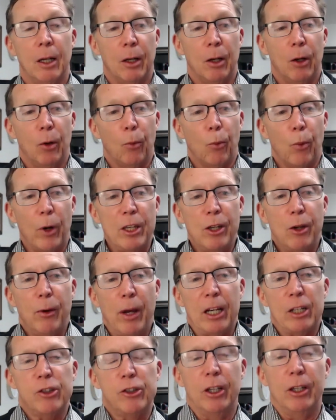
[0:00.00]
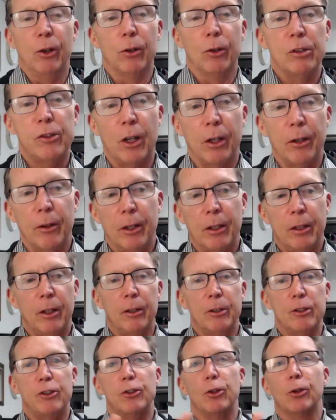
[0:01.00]
When you actually look, so
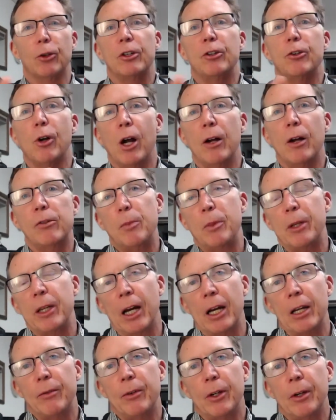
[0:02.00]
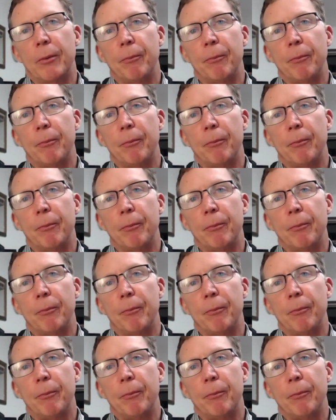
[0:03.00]
sugar drives behavior,